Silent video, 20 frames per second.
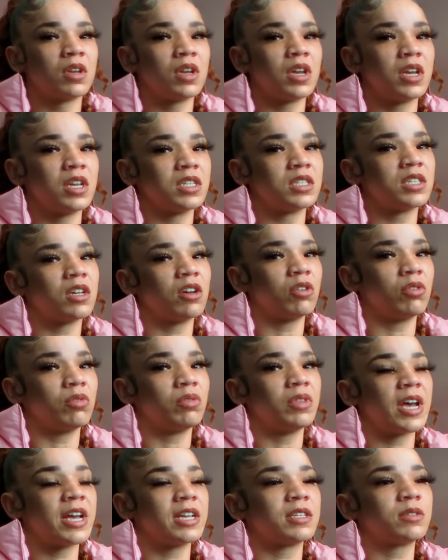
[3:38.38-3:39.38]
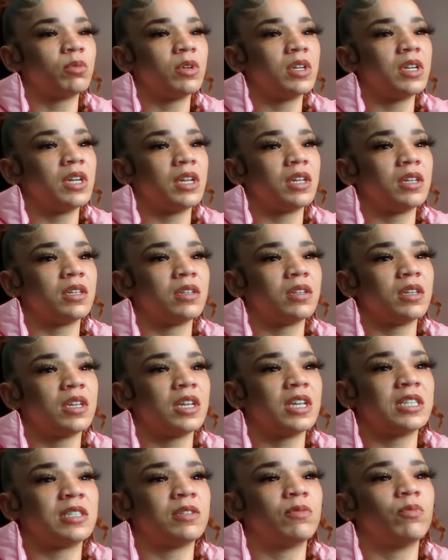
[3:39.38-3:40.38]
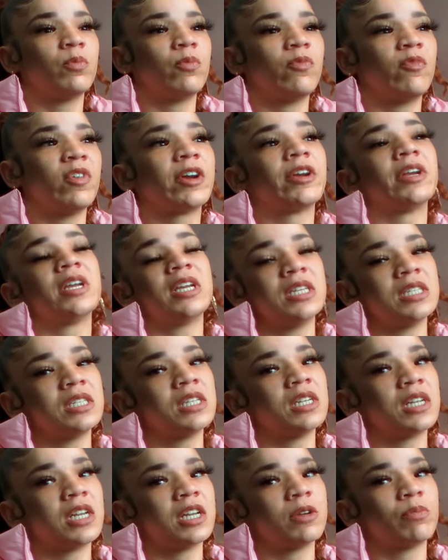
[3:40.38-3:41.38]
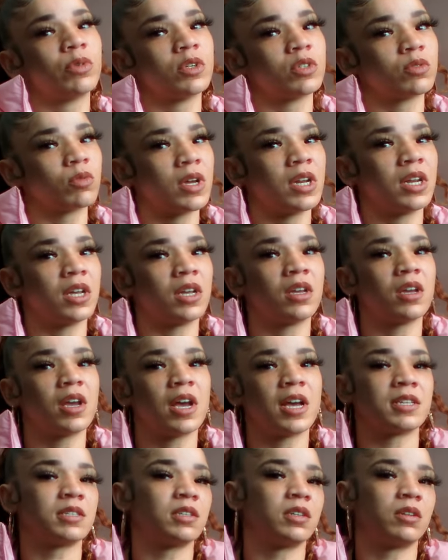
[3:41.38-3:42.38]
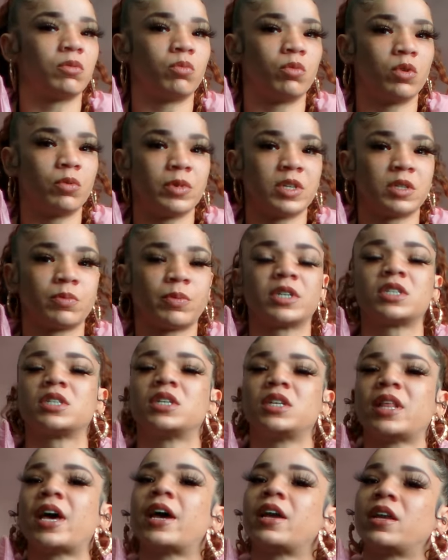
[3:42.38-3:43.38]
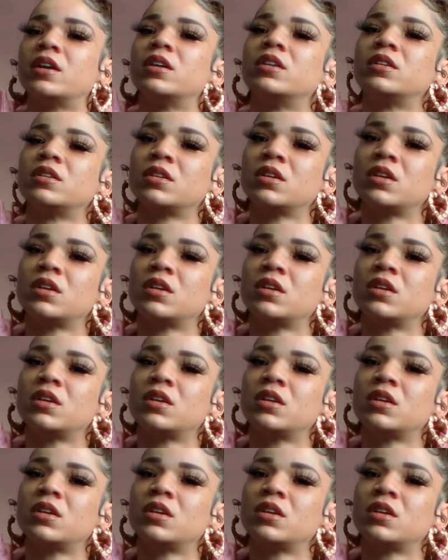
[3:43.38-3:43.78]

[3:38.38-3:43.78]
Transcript: And so that's when it is very easy to get persuaded as a woman, especially that young.